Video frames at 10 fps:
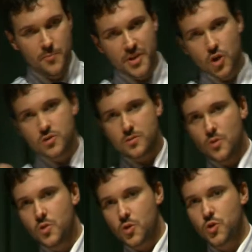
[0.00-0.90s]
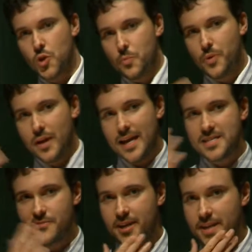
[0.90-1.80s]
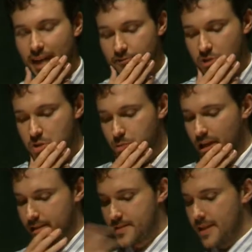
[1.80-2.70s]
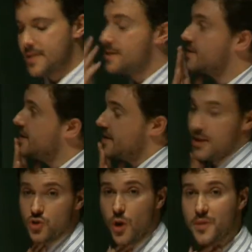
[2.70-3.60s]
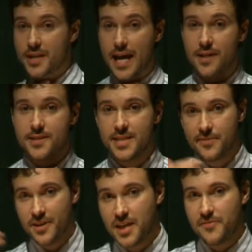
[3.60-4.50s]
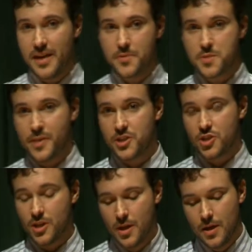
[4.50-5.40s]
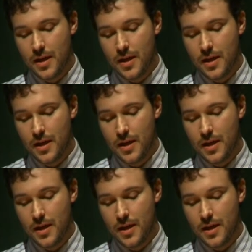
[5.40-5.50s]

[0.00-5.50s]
Because the local group is a very diverse place. This is the Andromeda galaxy, a very famous picture.